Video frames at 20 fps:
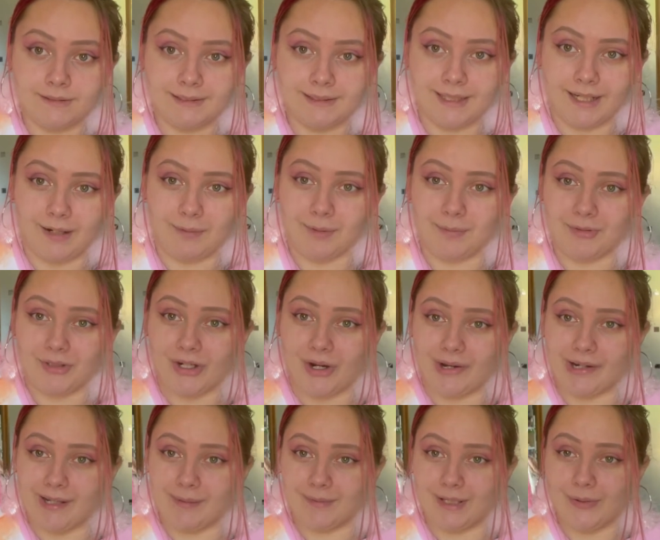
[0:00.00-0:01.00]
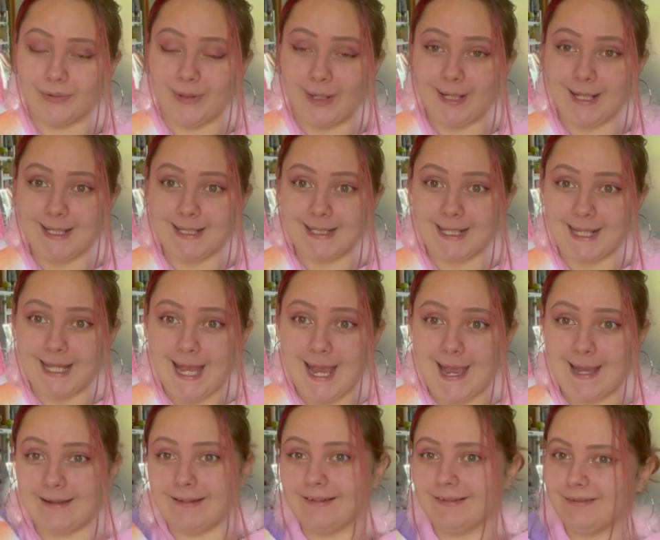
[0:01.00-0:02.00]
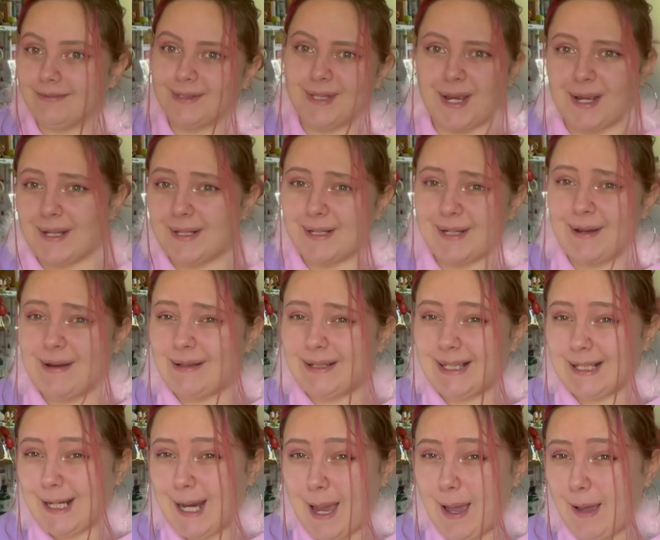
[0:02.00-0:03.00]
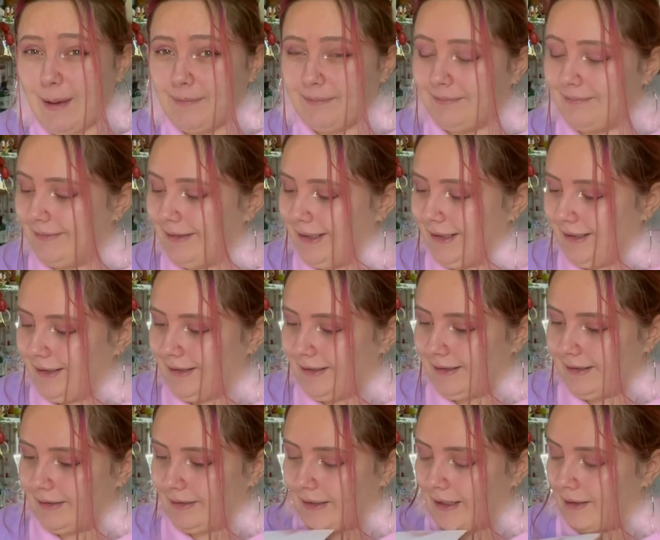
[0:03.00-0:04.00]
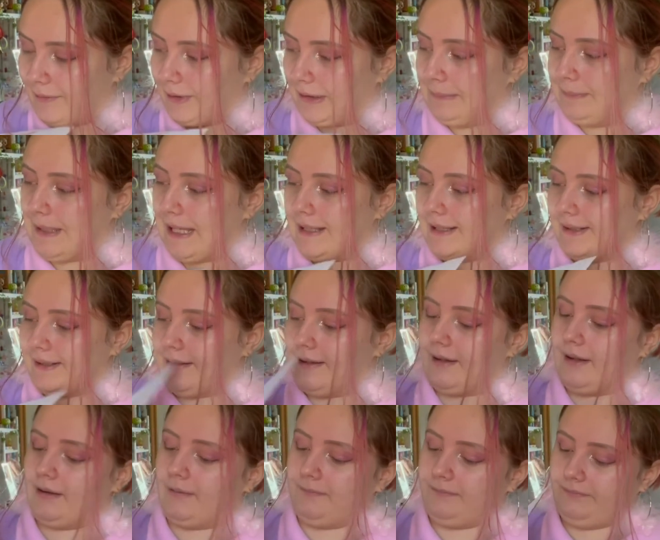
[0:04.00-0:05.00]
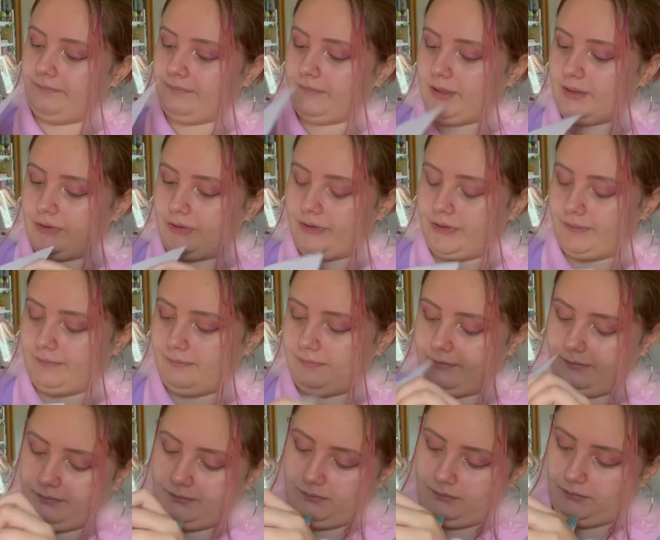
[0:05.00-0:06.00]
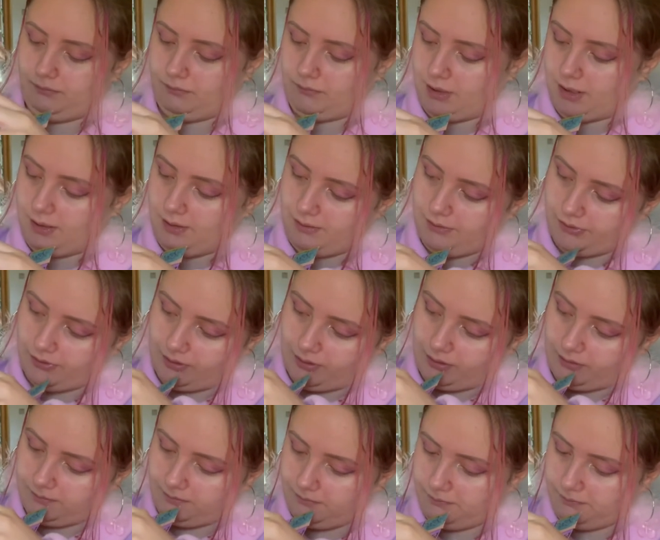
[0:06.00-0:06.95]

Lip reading: remember showing him, he was like, it's a leg. I was like, it's not snow. I'm getting really pissy at him. Ew.